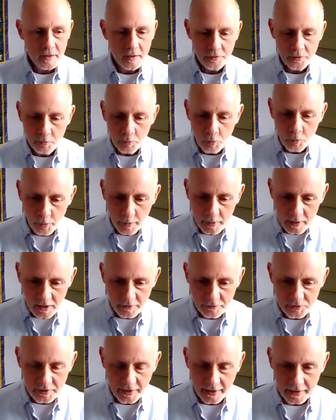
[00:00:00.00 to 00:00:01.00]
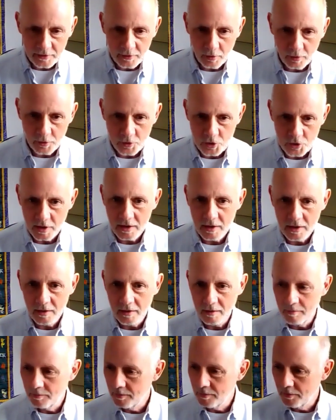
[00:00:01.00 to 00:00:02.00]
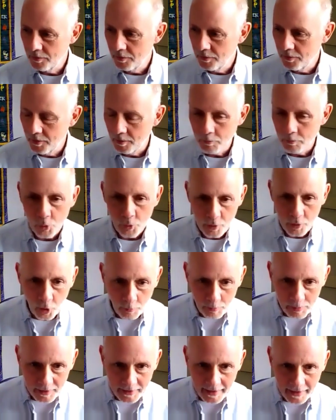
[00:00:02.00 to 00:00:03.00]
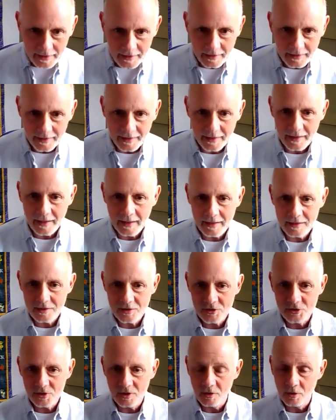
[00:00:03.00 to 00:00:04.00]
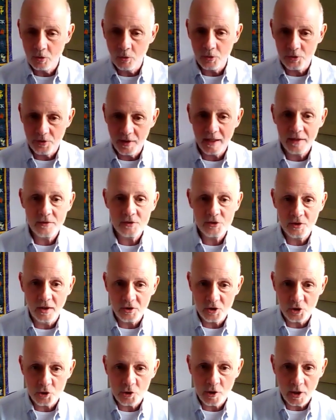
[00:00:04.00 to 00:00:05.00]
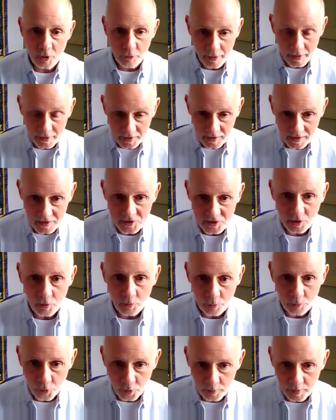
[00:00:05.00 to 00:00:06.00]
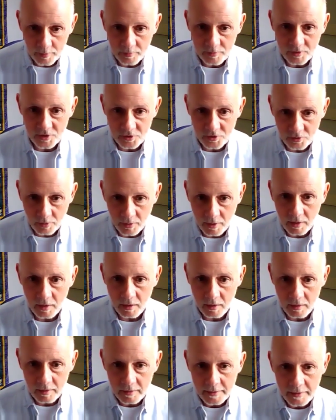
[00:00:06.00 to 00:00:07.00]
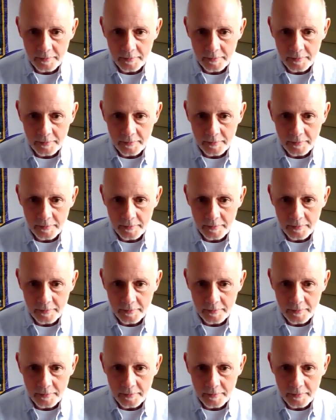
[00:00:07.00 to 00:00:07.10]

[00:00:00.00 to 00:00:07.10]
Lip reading: the more we love technology, the more complicated it gets, and of course, that starts generating its own problems as well.